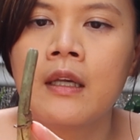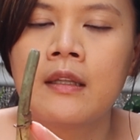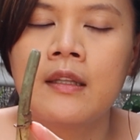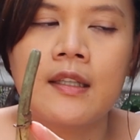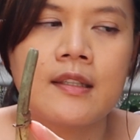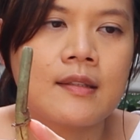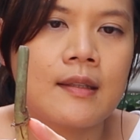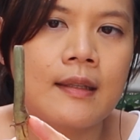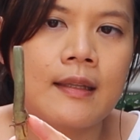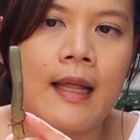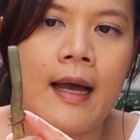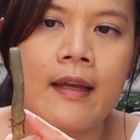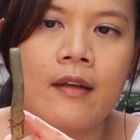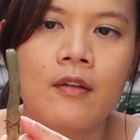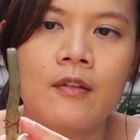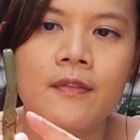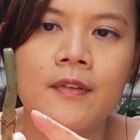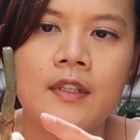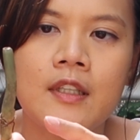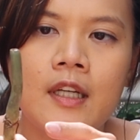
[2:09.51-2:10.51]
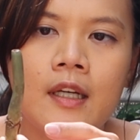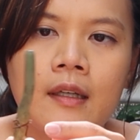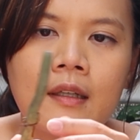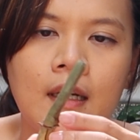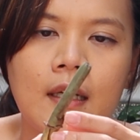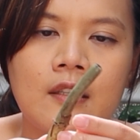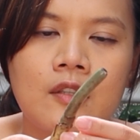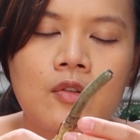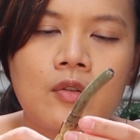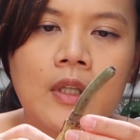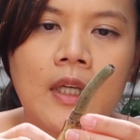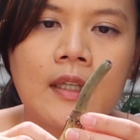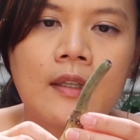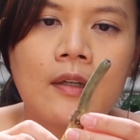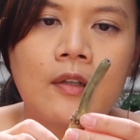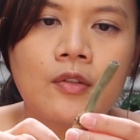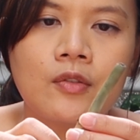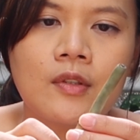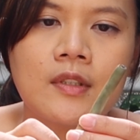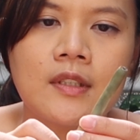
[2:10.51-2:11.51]
There's a line over there, and you can
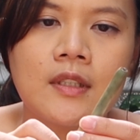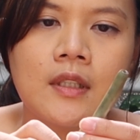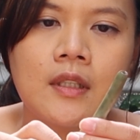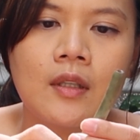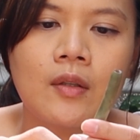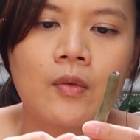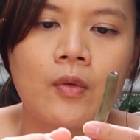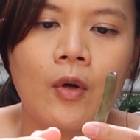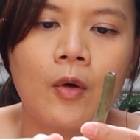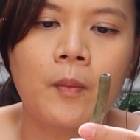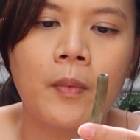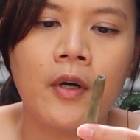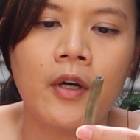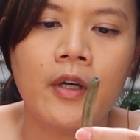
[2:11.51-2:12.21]
also see the growth